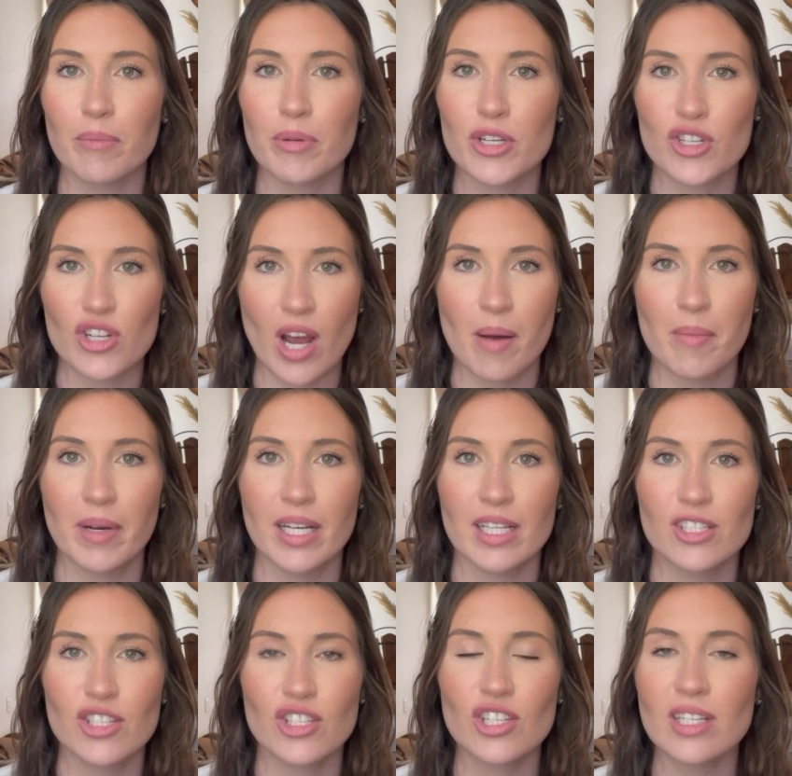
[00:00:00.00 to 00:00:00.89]

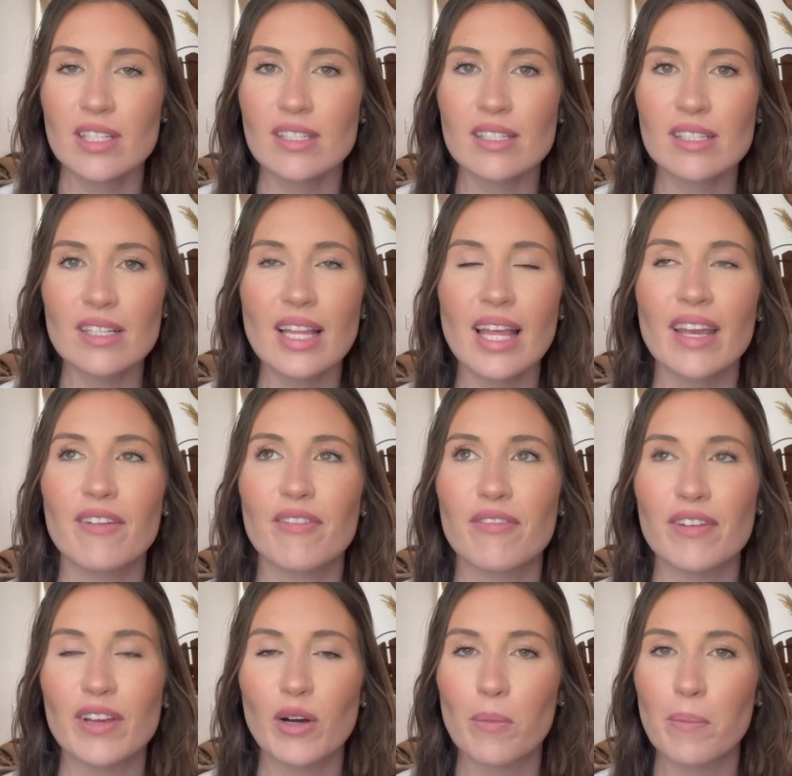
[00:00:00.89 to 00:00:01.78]
pajamas just to like
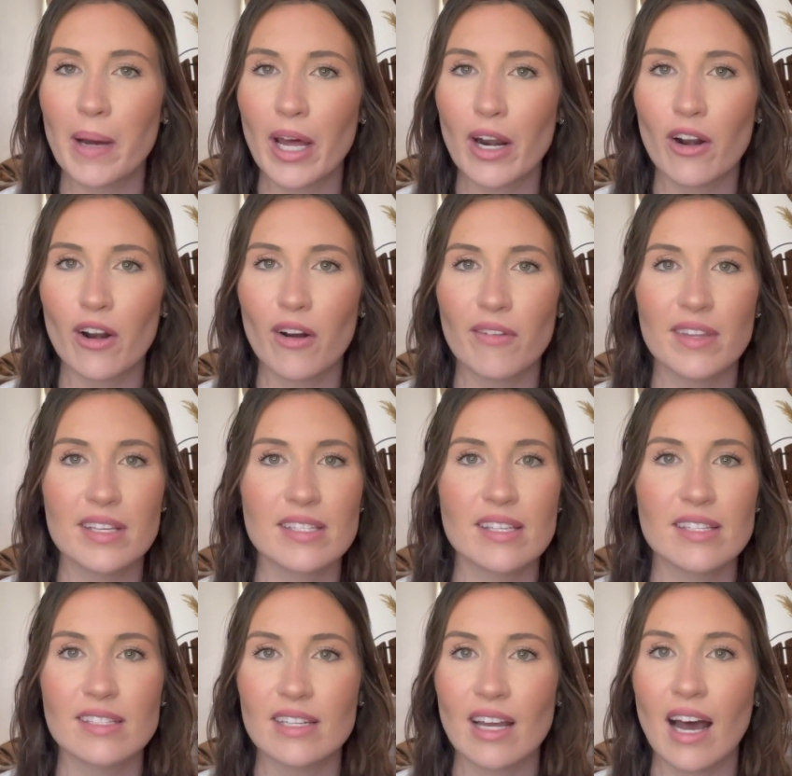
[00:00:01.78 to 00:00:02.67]
feel better. This
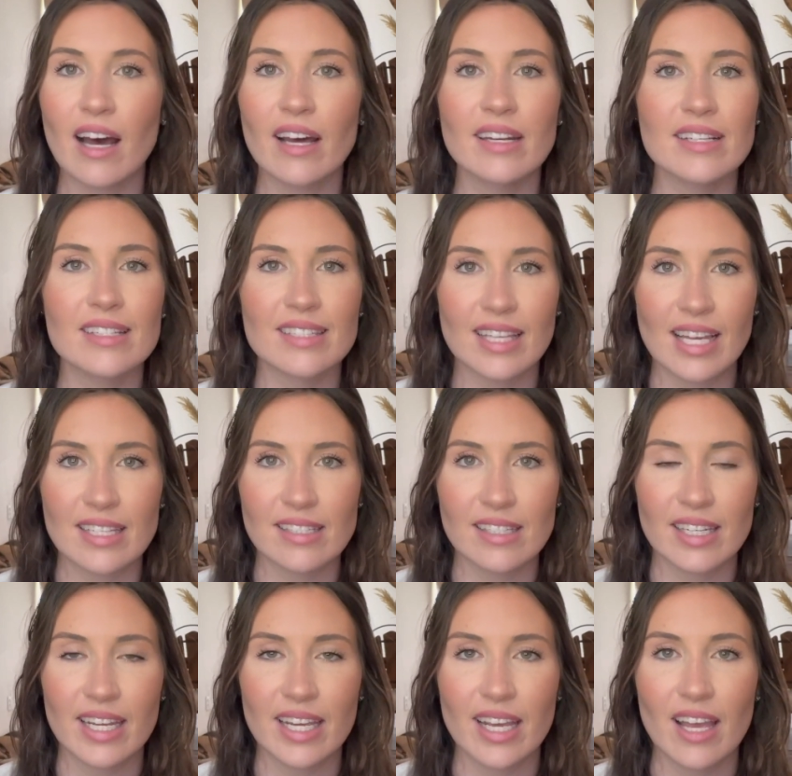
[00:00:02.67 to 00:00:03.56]
is not a
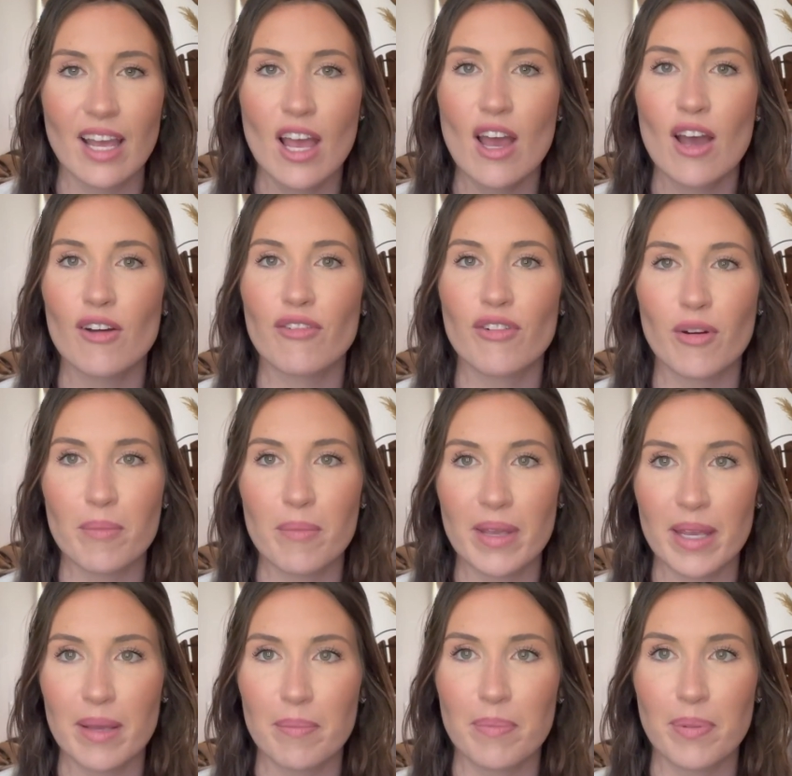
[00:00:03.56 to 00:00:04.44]
necessity for
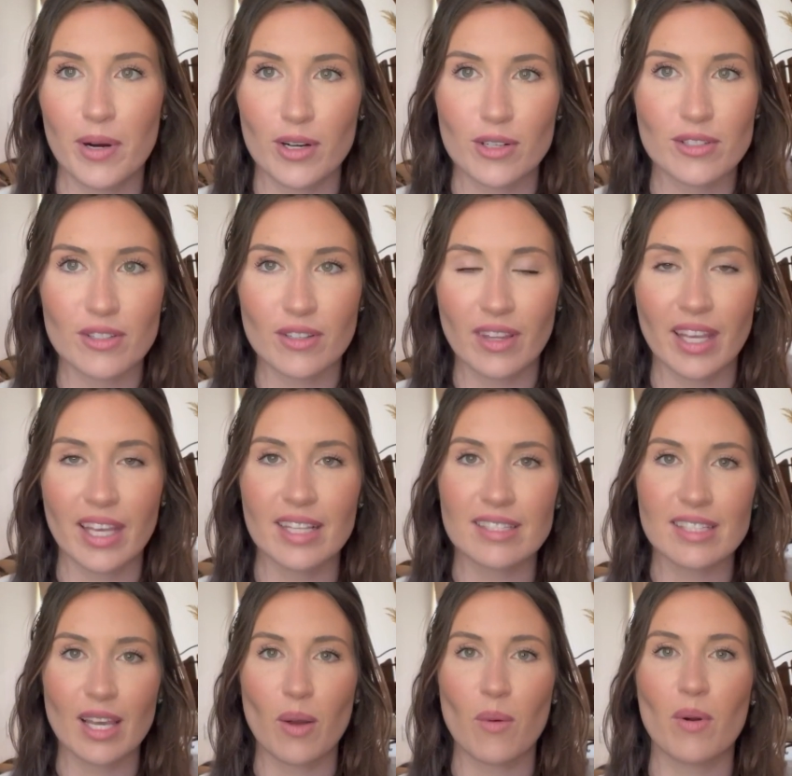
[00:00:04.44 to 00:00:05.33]
me personally.
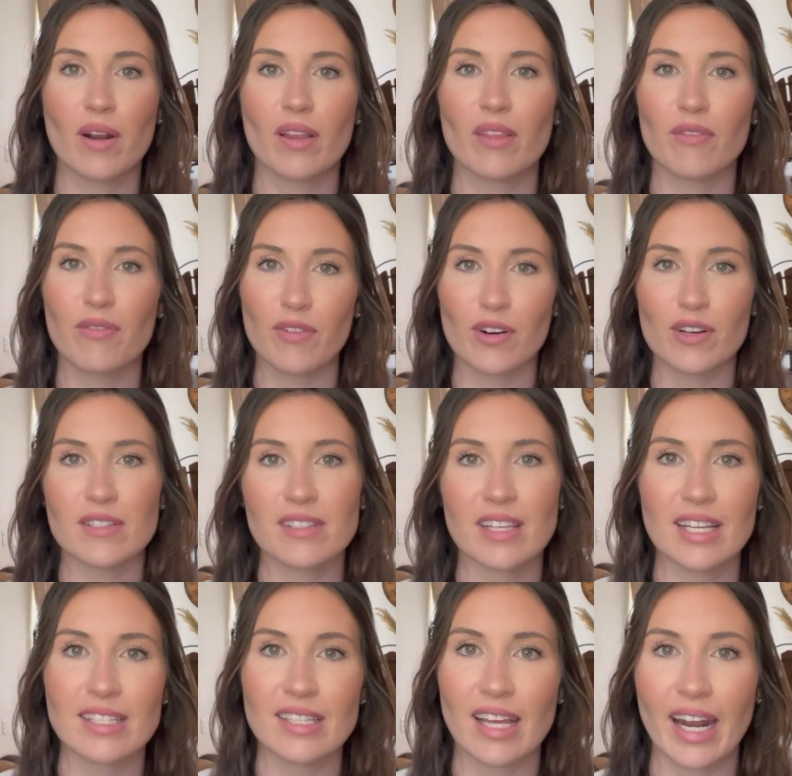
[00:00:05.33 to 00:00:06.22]
It's like one of the first
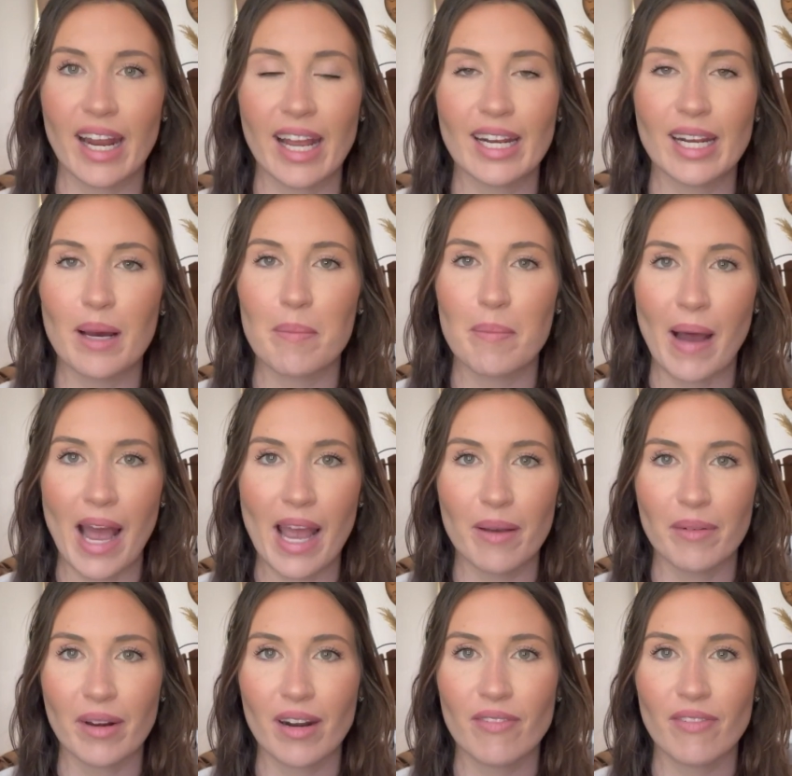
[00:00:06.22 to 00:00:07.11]
things that I end up
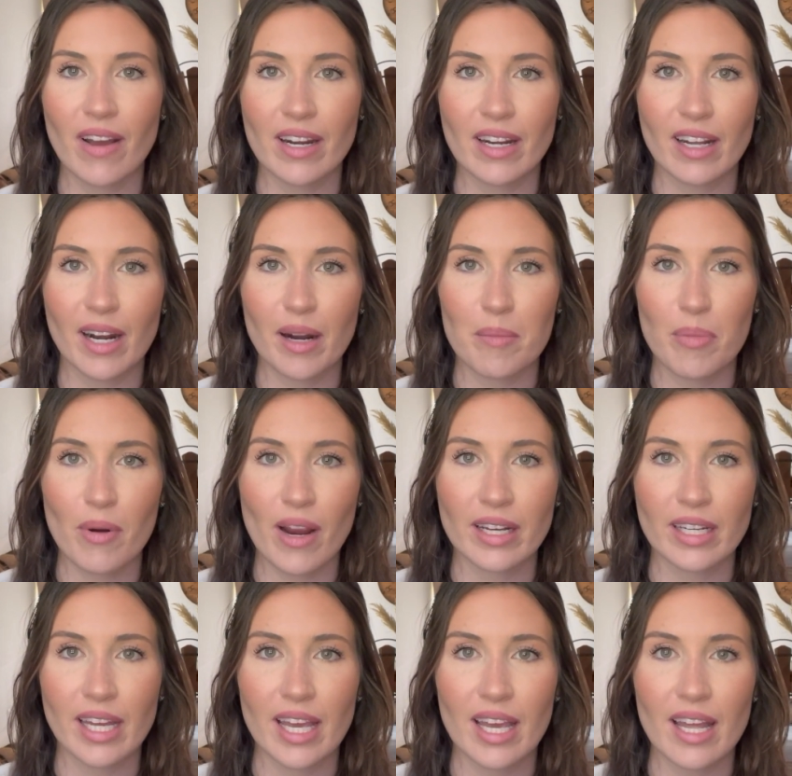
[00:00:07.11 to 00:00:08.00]
buying when I find out I'm
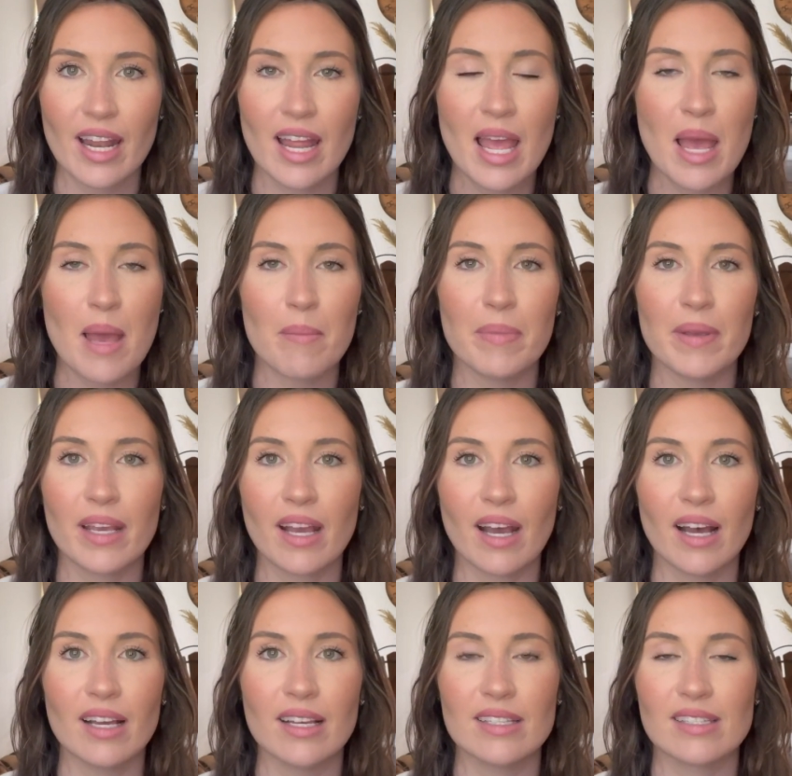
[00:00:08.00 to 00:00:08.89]
pregnant
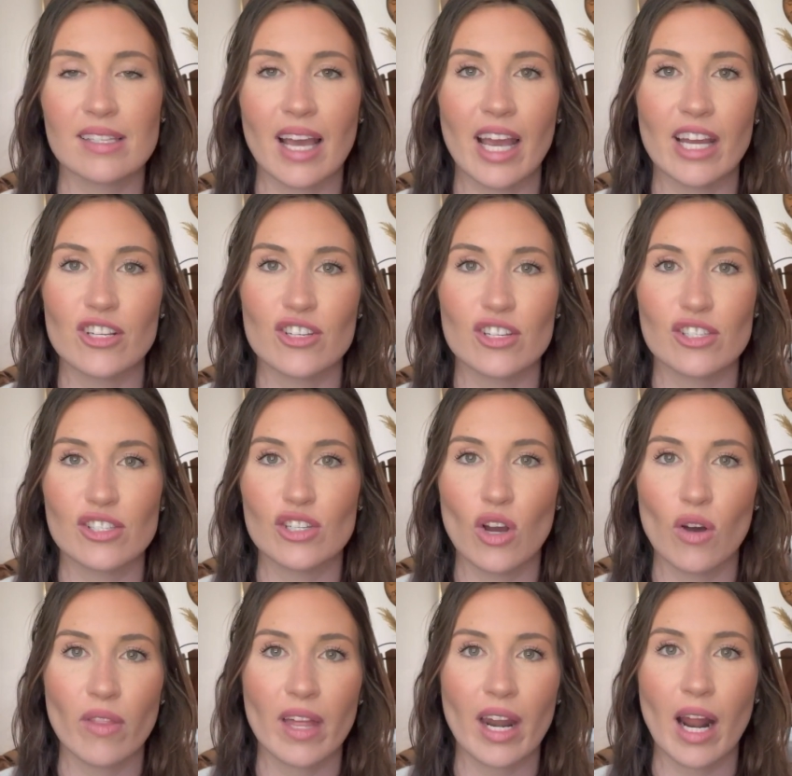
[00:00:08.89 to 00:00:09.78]
because I just
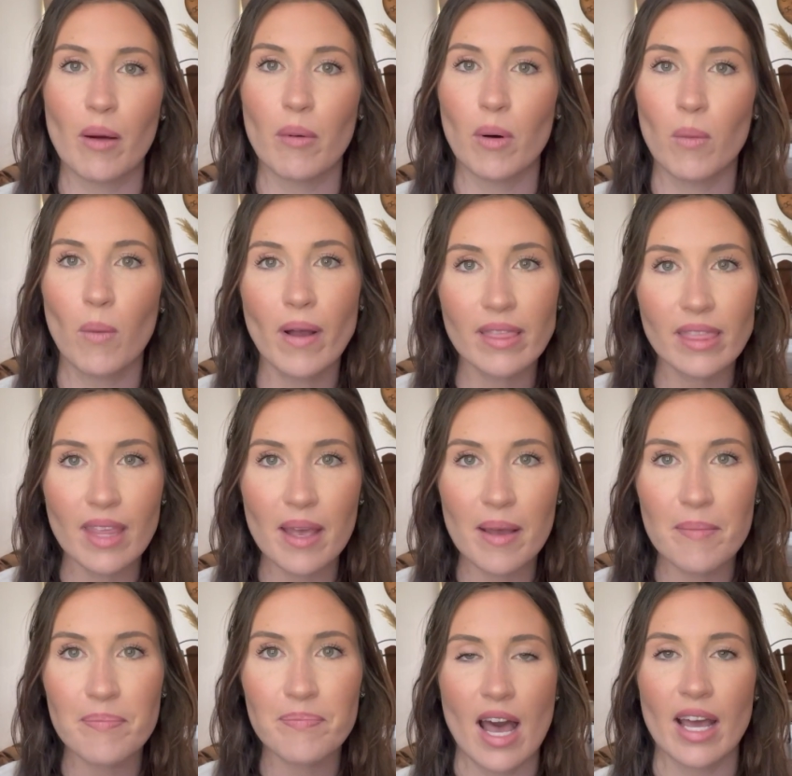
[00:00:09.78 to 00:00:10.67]
know that I will want them.